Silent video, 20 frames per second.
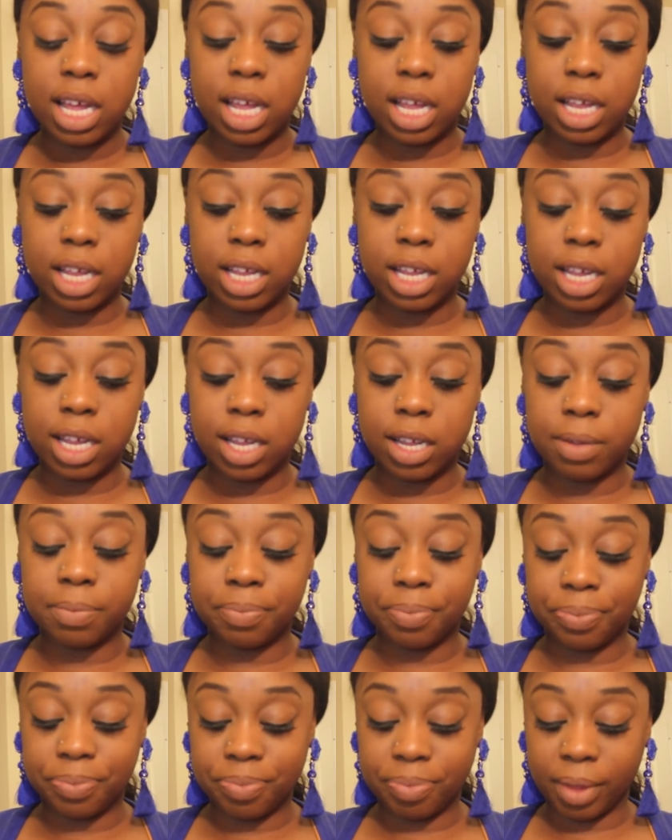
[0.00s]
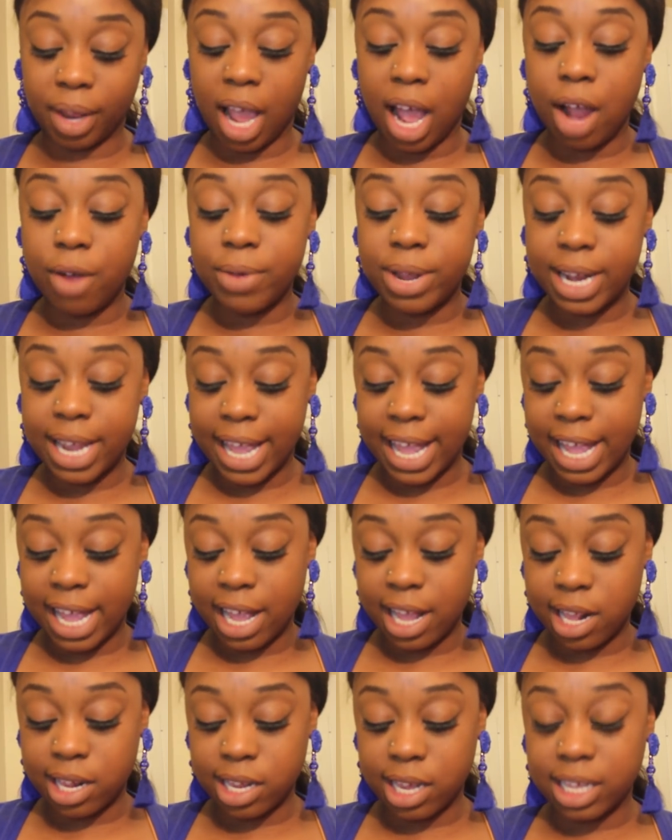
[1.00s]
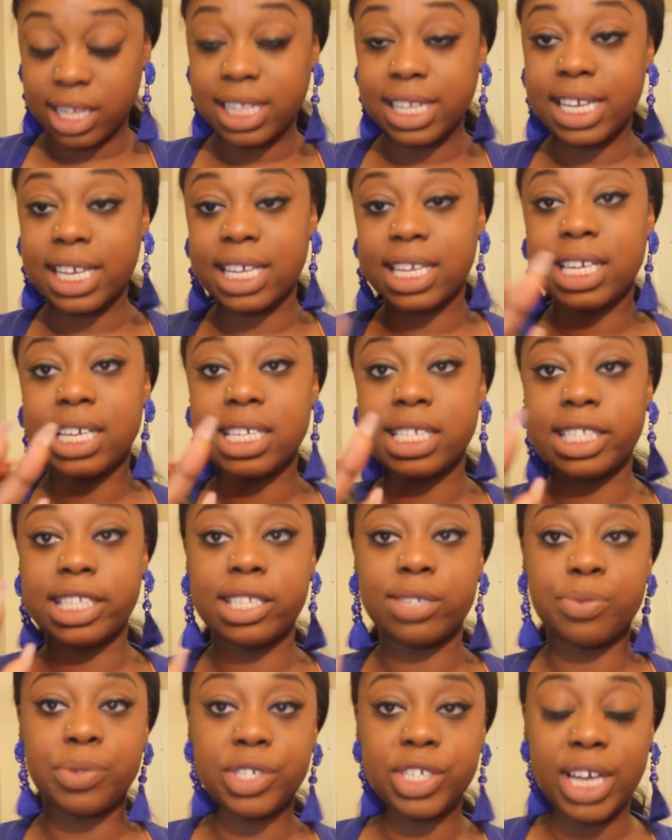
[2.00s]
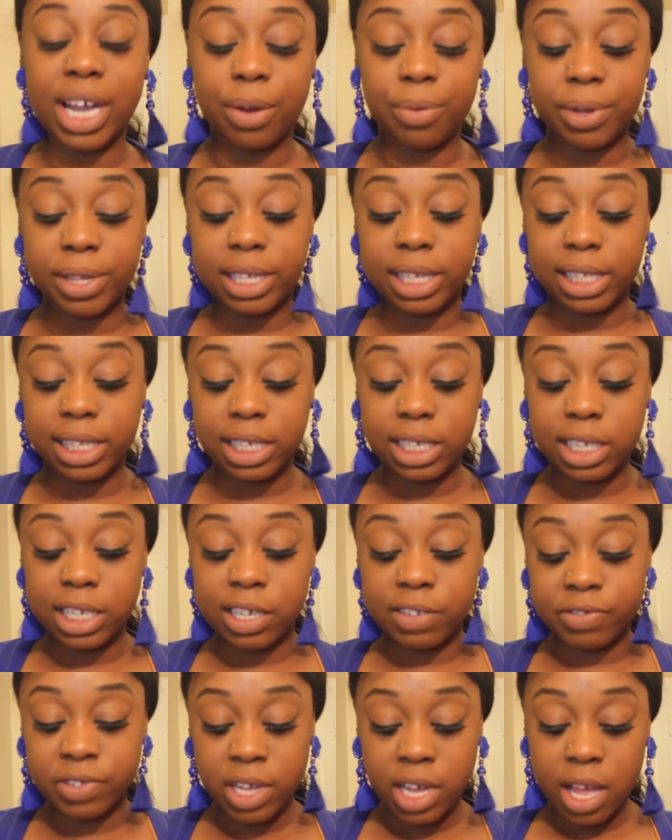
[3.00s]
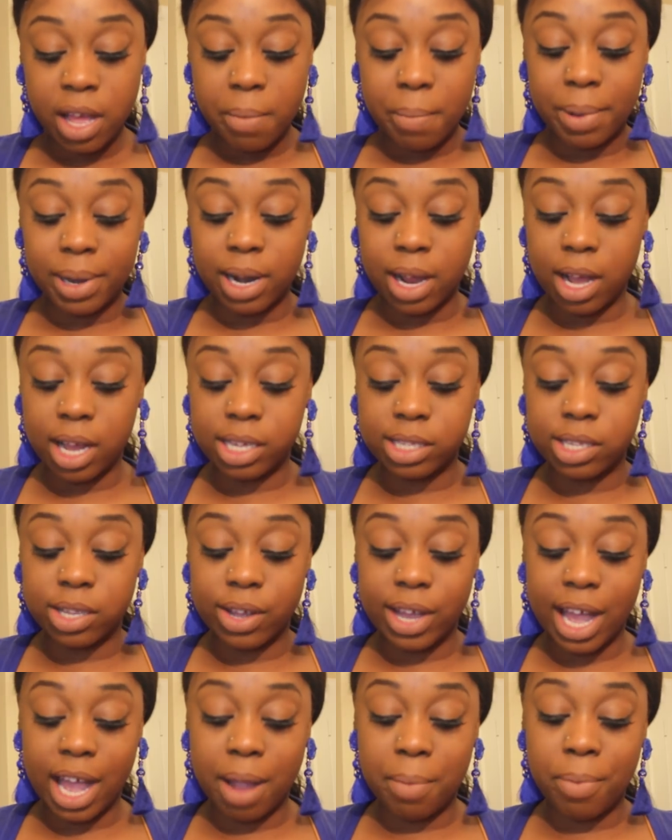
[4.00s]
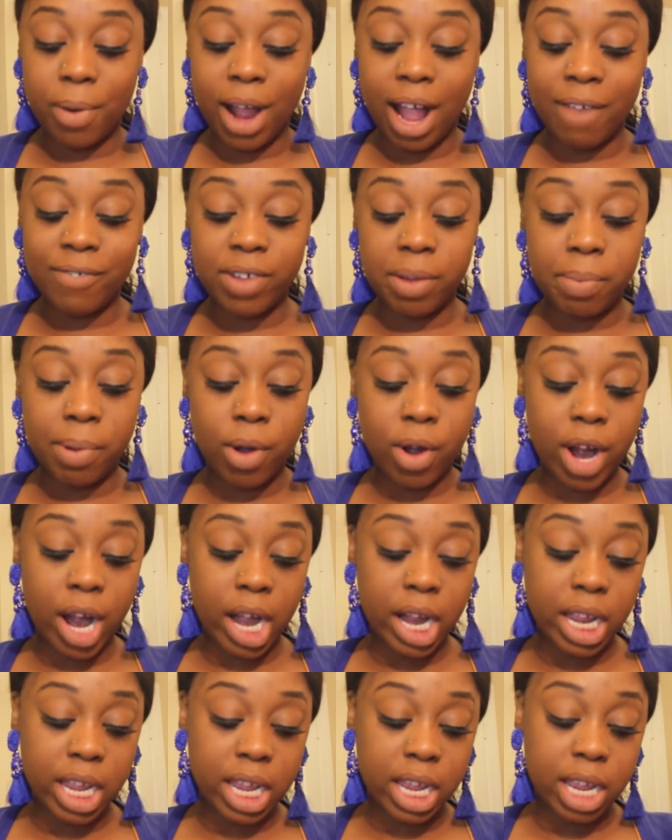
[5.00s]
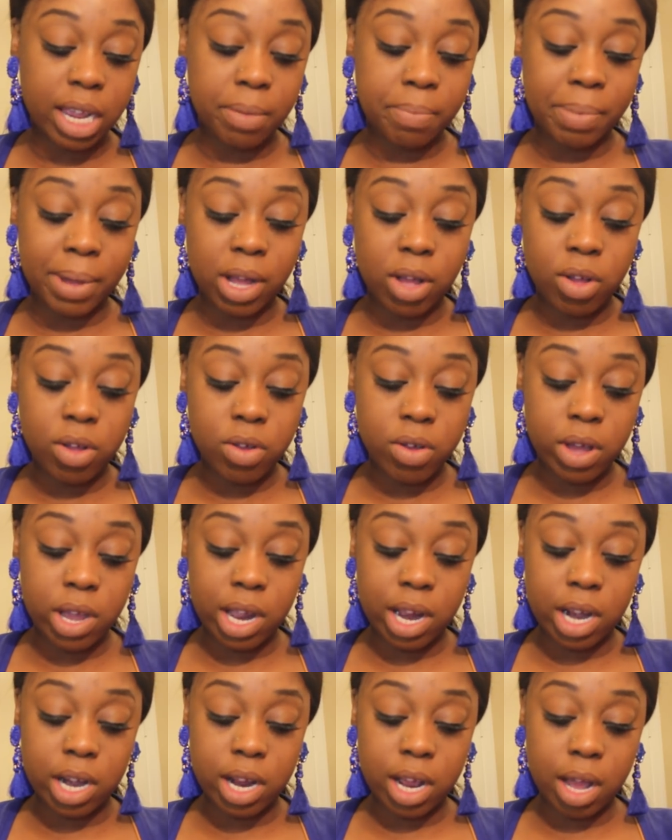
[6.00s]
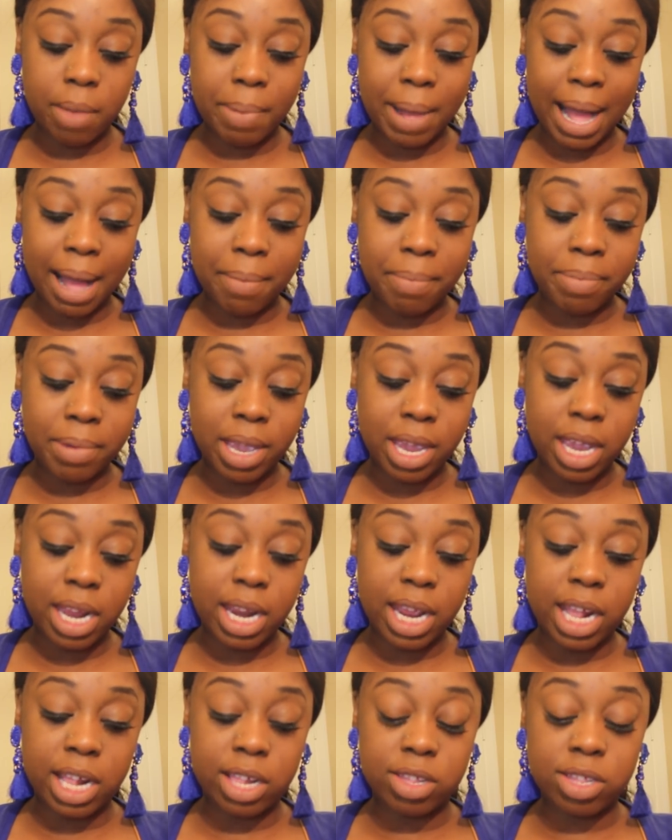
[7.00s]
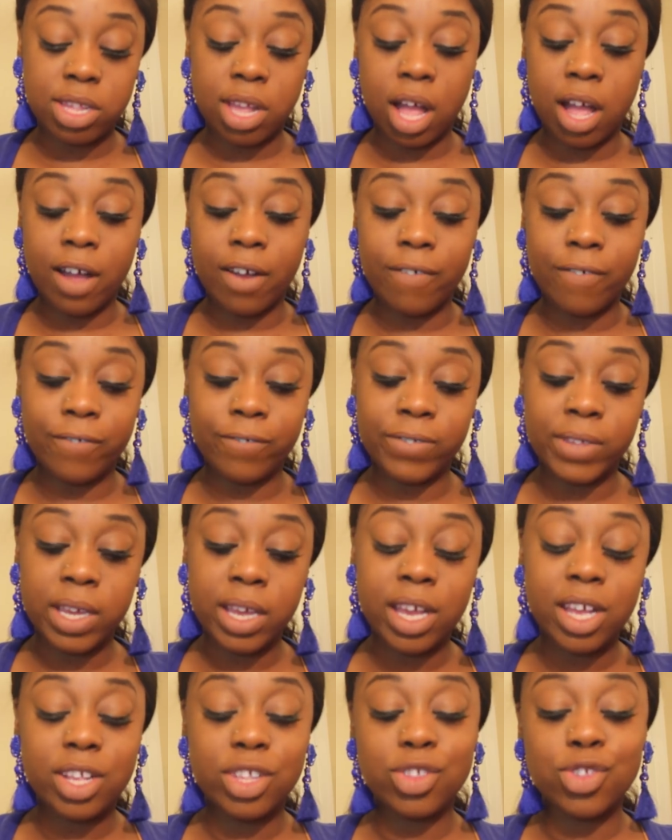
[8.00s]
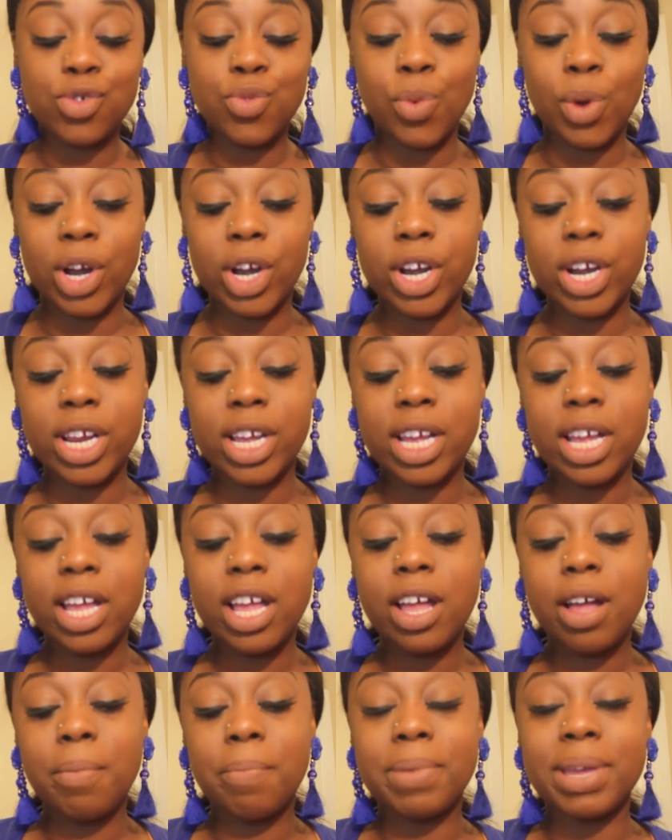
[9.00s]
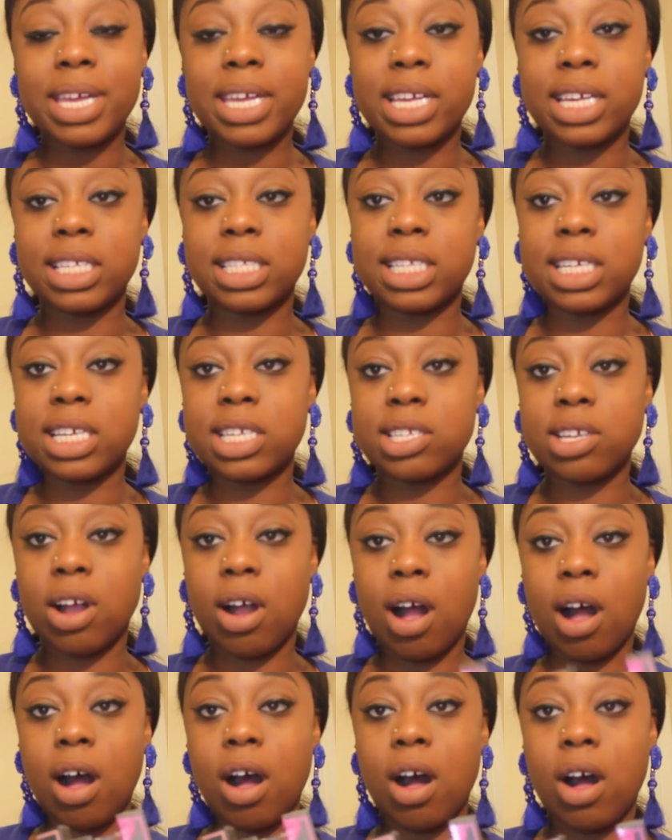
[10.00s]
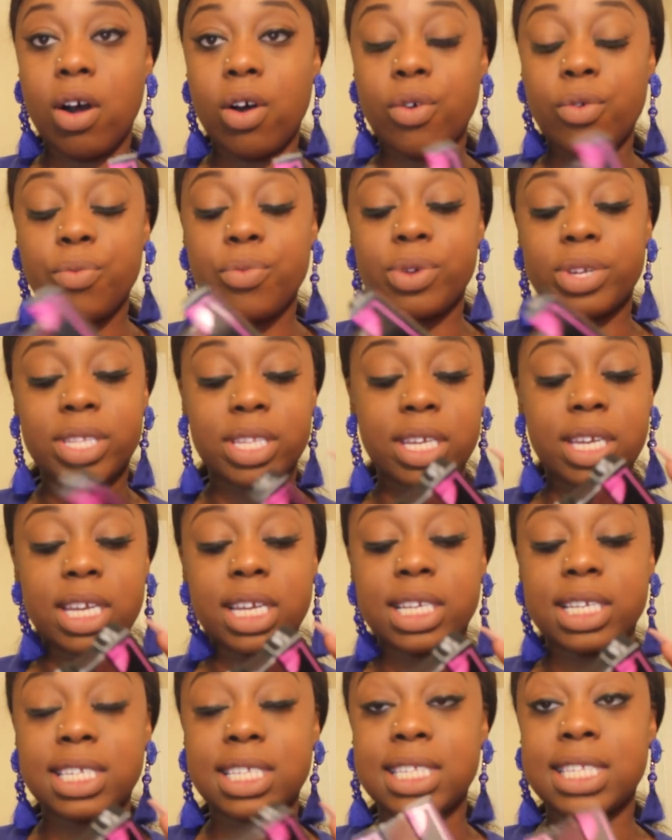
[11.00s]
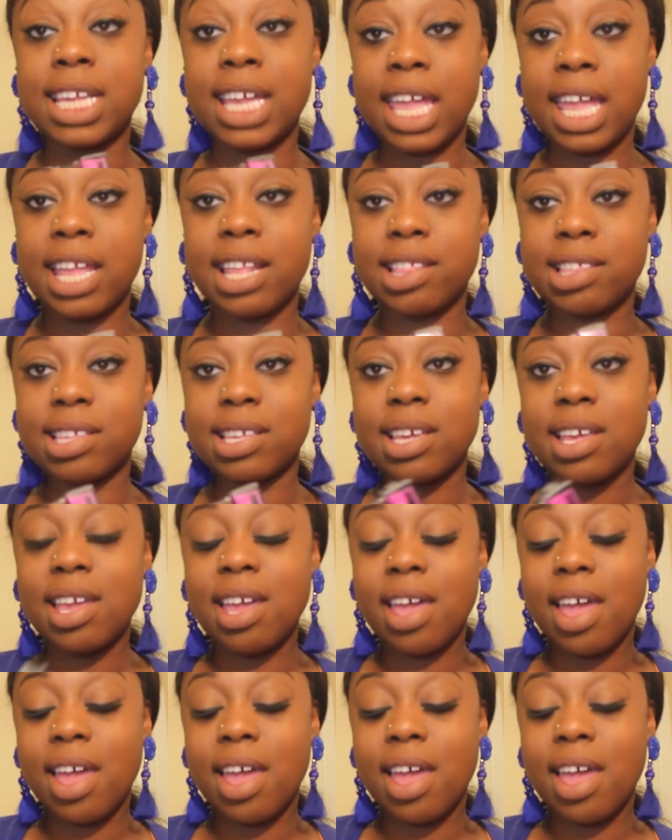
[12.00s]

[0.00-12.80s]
Um, I already had Clean Kisses, which I really love. But I also got Private Party, Pecan, Poppin', and Soft Twerk. Because these are all was in a set.